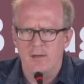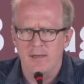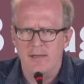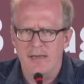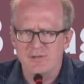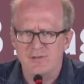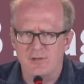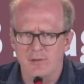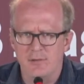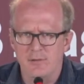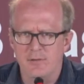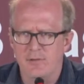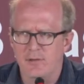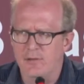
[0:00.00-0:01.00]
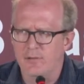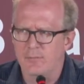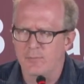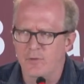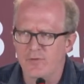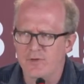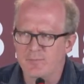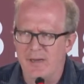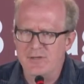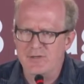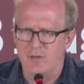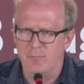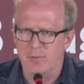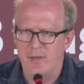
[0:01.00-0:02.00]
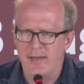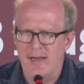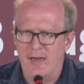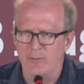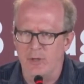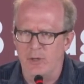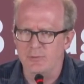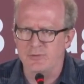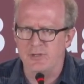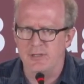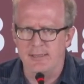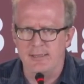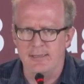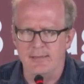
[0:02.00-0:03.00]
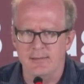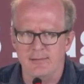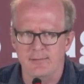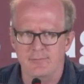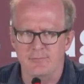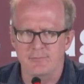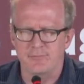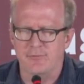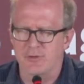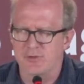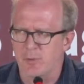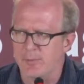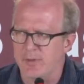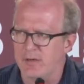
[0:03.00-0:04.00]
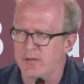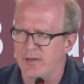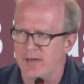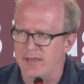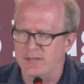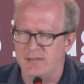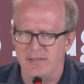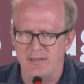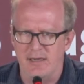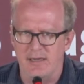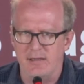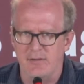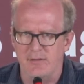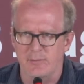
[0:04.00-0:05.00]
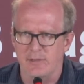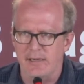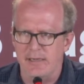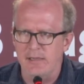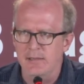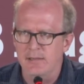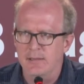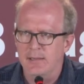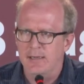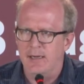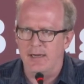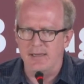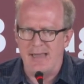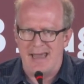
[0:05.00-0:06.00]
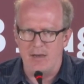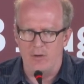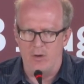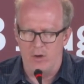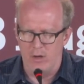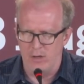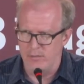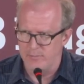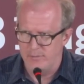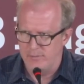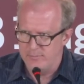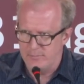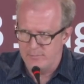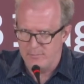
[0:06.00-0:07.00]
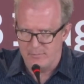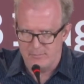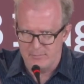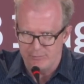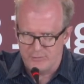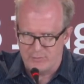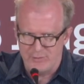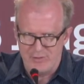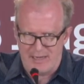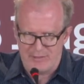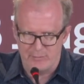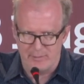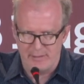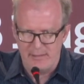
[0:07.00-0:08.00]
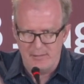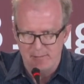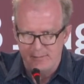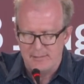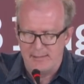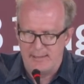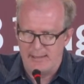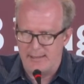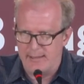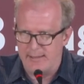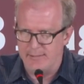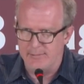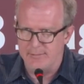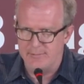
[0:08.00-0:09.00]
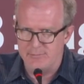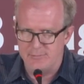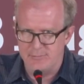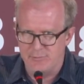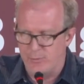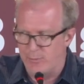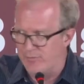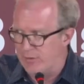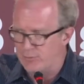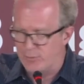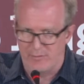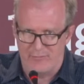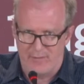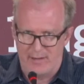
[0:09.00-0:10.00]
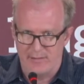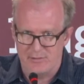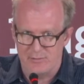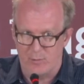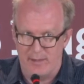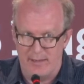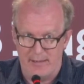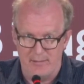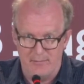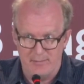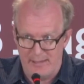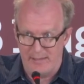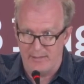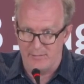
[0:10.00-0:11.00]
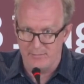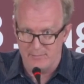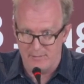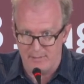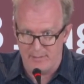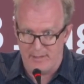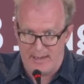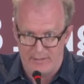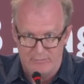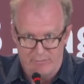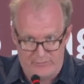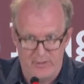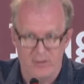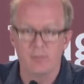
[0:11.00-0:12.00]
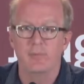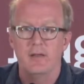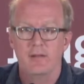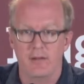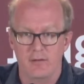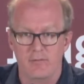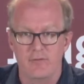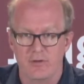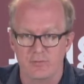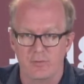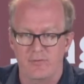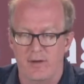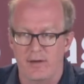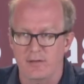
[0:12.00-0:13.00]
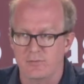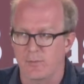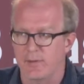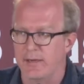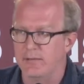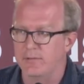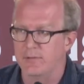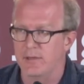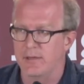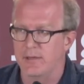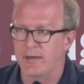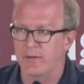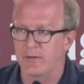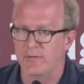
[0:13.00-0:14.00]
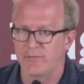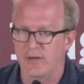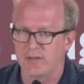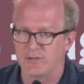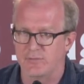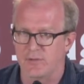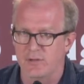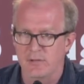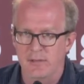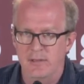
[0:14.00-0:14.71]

Yes, the movie's based on a play I wrote, first premiered in 1993. It had a long trajectory to eventually find its way here as a film, and then eventually find its way here to the festival.